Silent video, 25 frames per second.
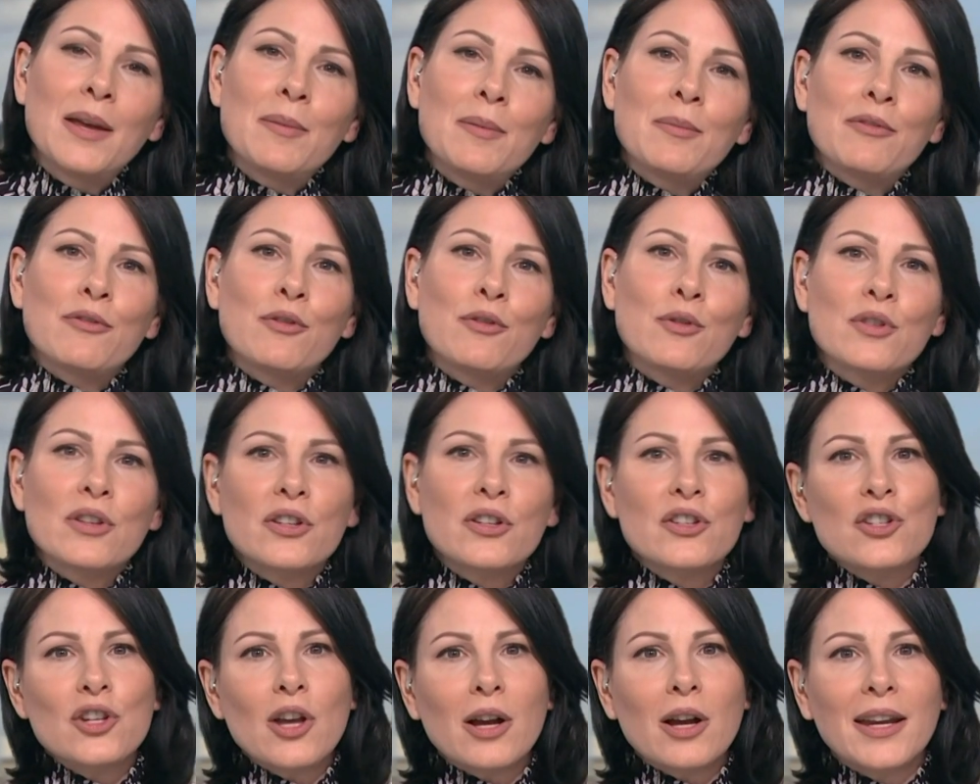before
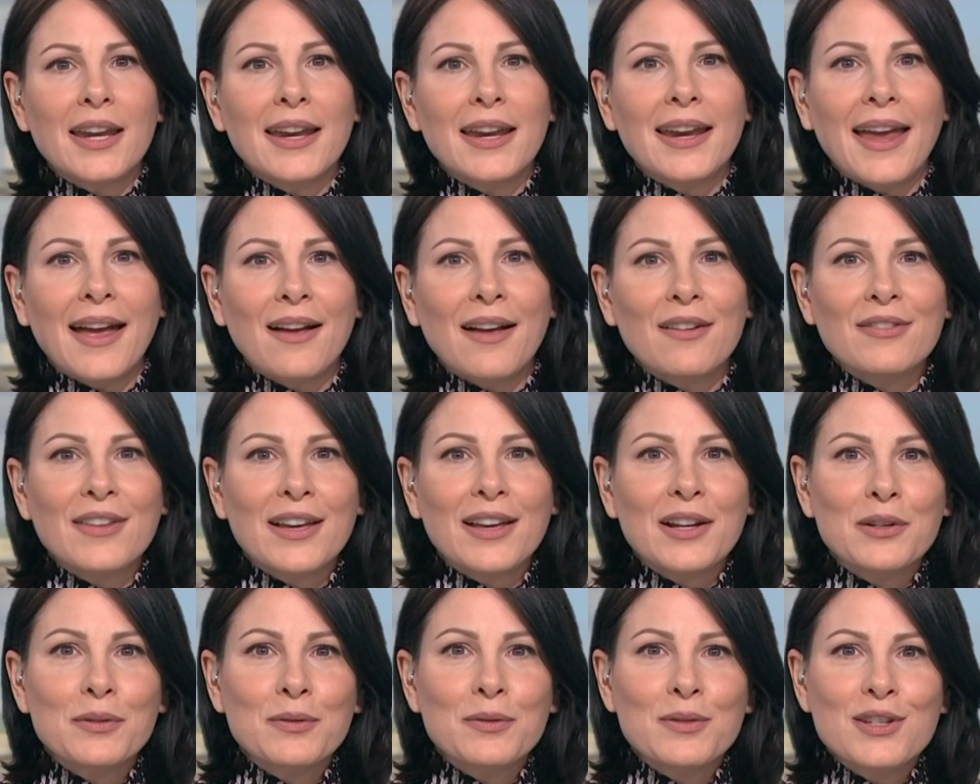just chucking out
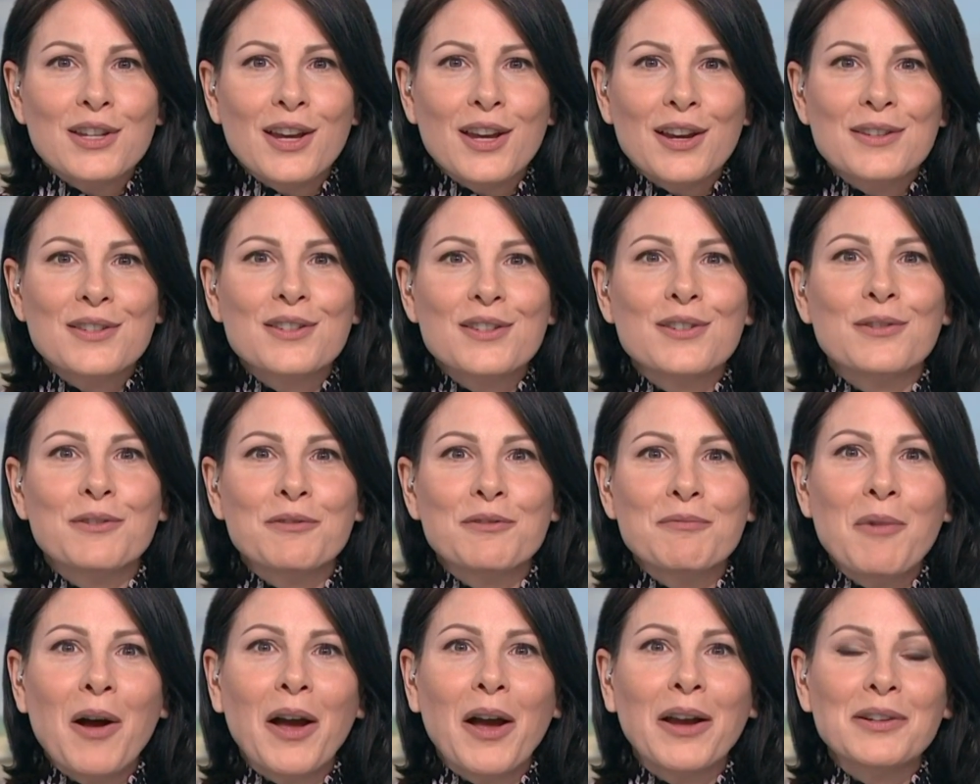that old toaster
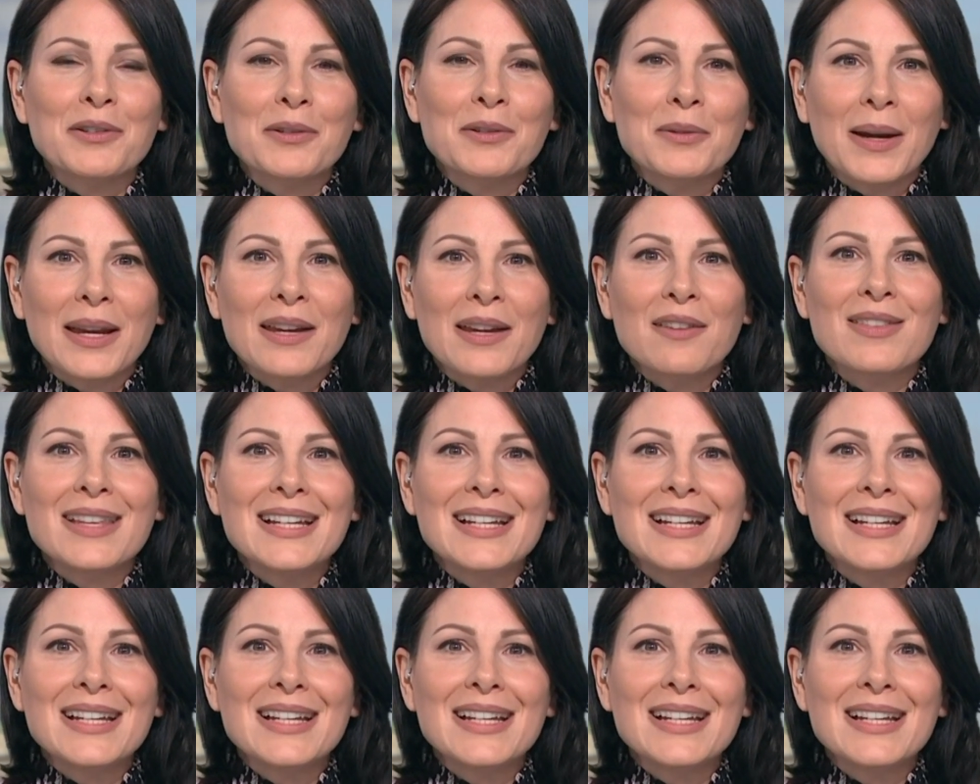or microwave.